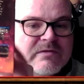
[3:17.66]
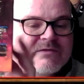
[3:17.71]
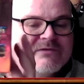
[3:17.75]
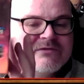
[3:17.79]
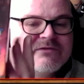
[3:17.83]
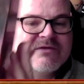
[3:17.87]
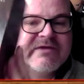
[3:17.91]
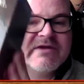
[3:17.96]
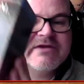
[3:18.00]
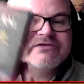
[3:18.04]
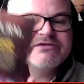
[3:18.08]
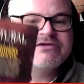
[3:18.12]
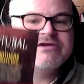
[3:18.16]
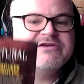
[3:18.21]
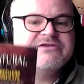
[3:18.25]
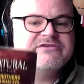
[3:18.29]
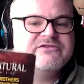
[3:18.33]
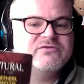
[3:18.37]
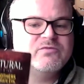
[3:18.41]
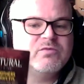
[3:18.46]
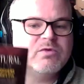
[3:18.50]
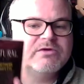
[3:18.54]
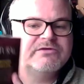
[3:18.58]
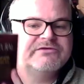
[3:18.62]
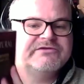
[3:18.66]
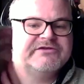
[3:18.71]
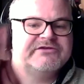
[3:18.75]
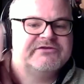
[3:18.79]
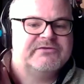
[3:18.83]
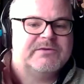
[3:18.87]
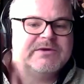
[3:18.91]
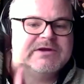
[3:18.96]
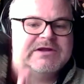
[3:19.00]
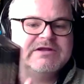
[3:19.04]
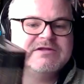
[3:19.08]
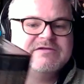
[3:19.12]
so that's seasons 1 to
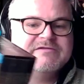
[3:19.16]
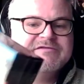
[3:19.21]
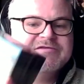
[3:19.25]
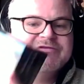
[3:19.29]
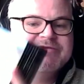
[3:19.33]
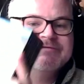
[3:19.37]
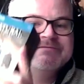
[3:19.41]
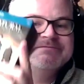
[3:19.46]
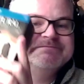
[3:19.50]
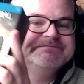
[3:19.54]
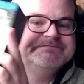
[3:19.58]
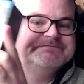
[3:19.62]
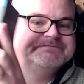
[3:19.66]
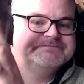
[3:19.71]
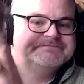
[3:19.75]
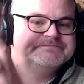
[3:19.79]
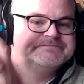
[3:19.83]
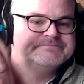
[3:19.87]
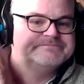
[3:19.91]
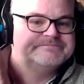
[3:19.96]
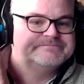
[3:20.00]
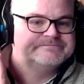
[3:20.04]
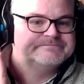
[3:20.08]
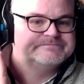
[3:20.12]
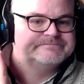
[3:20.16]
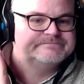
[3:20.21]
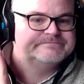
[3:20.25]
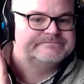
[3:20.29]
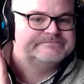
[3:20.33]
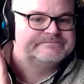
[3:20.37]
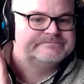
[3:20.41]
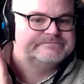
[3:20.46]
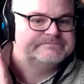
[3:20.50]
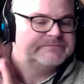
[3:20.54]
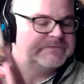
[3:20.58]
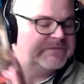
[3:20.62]
12
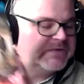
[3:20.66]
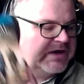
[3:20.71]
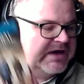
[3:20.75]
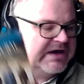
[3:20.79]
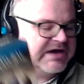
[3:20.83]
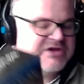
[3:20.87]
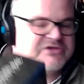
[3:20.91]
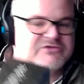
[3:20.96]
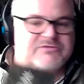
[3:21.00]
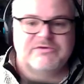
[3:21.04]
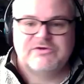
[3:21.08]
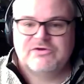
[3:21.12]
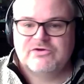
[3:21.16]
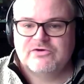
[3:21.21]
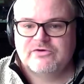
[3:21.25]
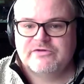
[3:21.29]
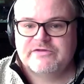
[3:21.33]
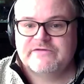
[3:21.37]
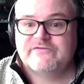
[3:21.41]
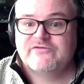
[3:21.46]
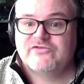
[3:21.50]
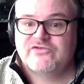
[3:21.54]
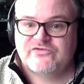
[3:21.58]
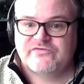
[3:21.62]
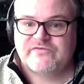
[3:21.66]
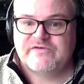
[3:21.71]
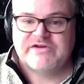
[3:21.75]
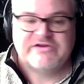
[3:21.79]
and as we know they've just